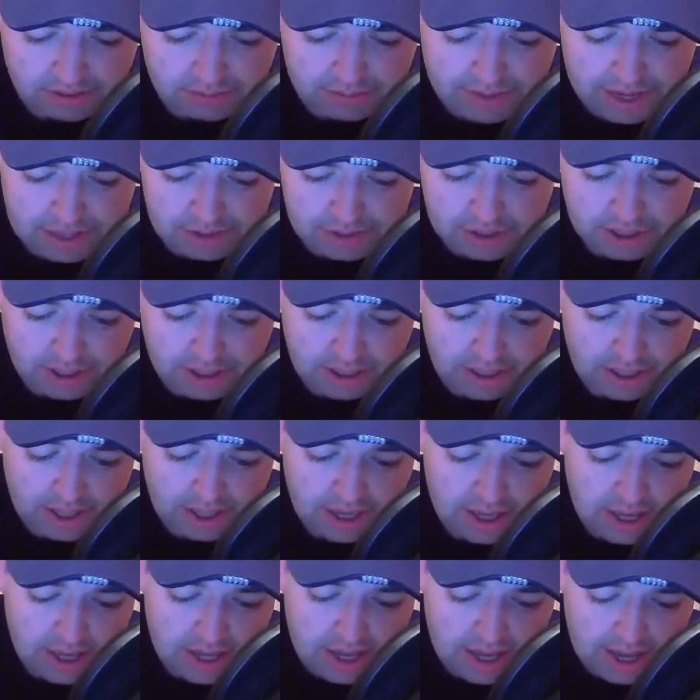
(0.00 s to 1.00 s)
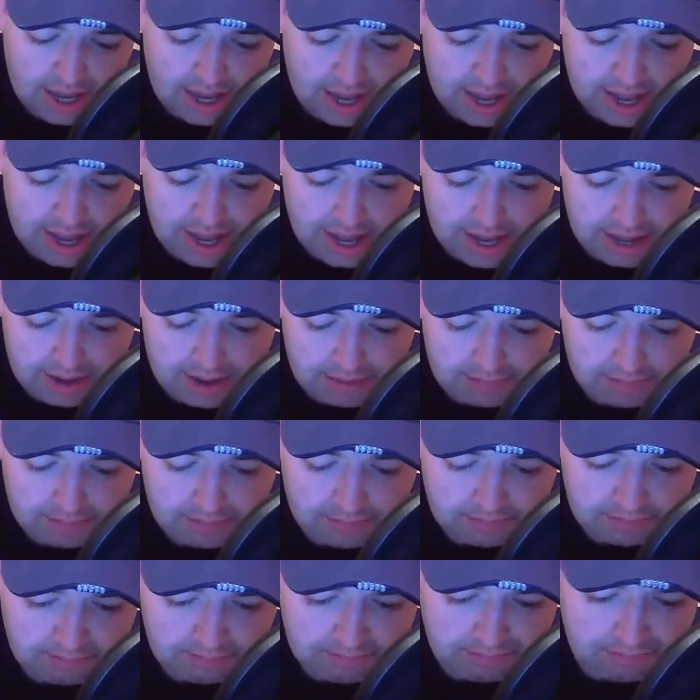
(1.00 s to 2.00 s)
of Magic.
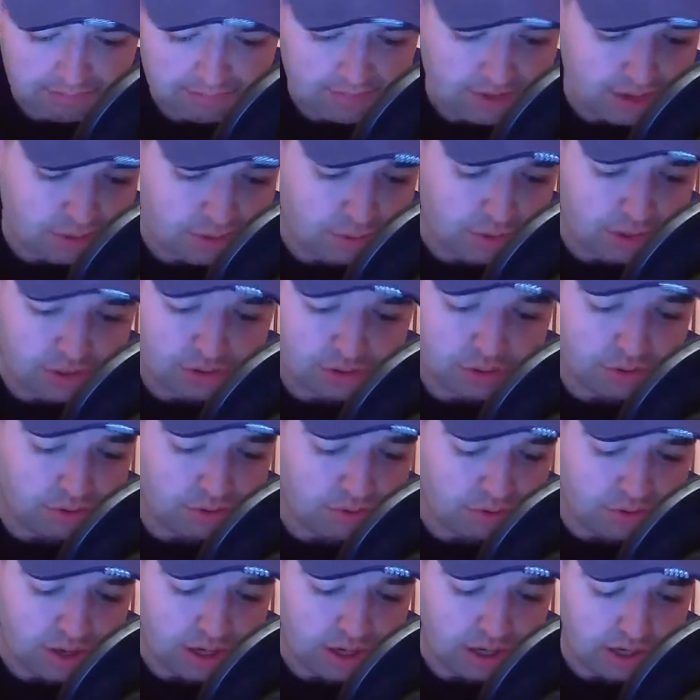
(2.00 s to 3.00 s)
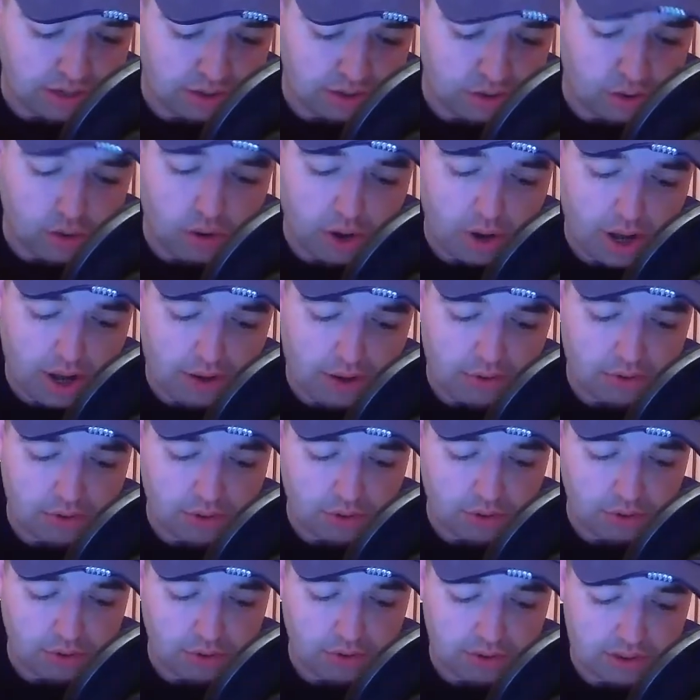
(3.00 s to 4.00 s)
We don't really know how
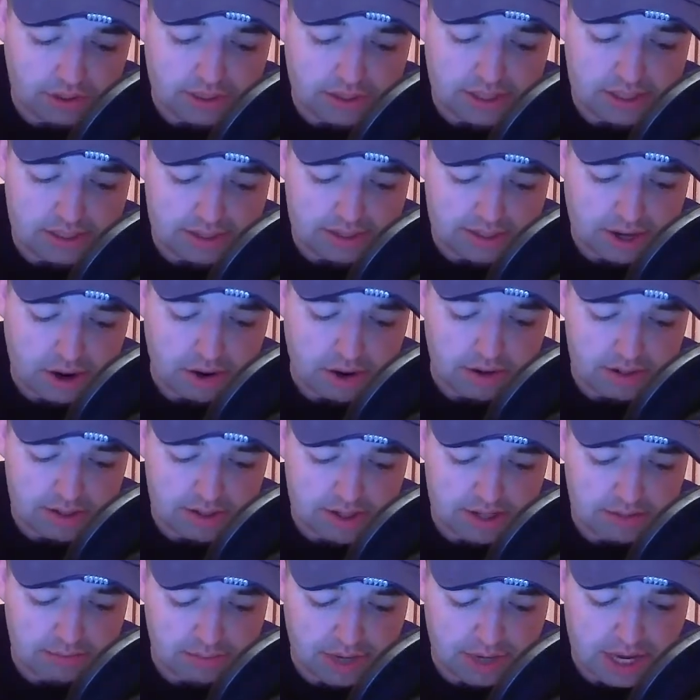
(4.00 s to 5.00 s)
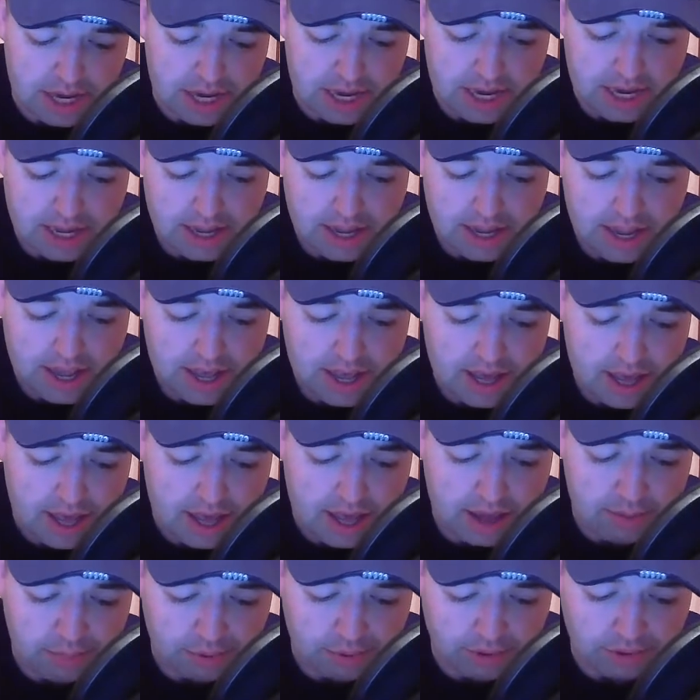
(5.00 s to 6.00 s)
good this horse can be,
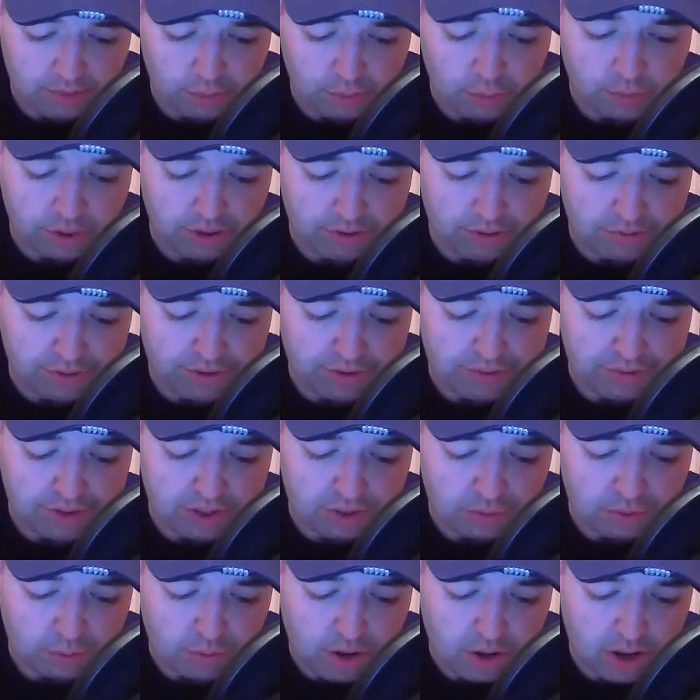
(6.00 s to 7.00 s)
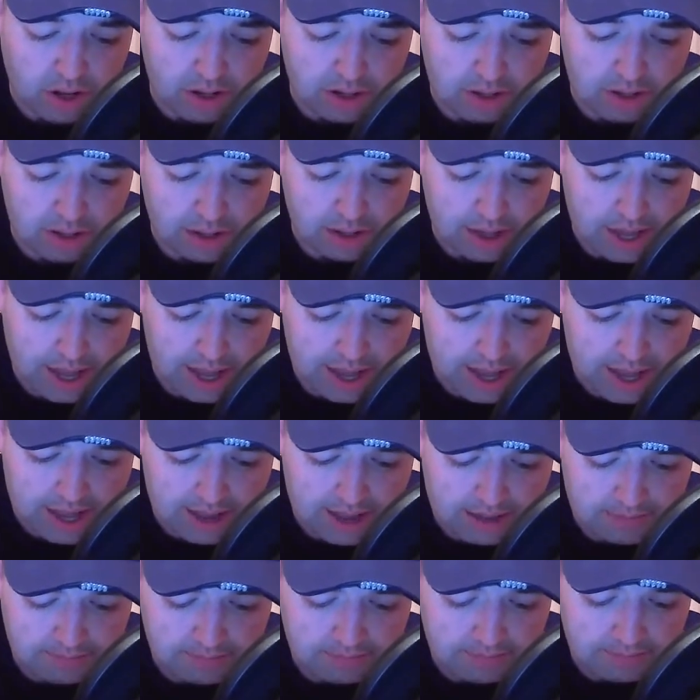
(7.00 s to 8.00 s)
but it won at 50 to 1.
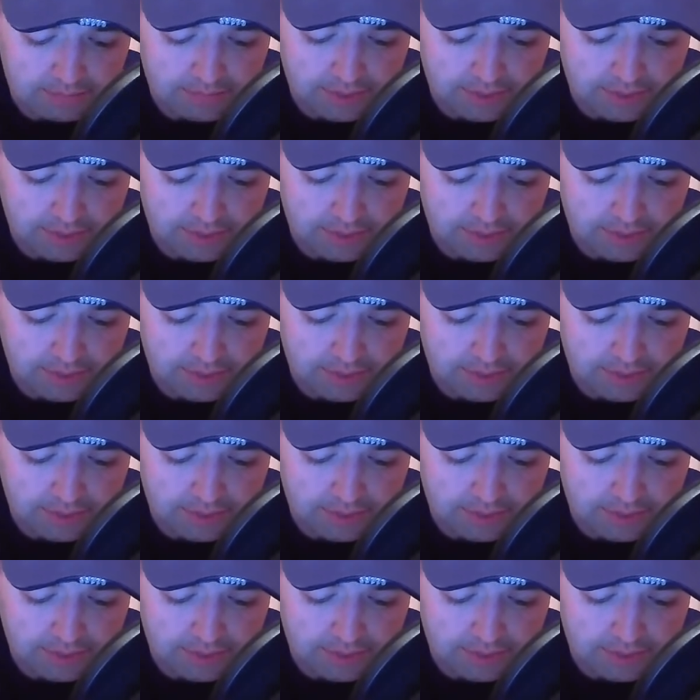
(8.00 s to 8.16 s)
And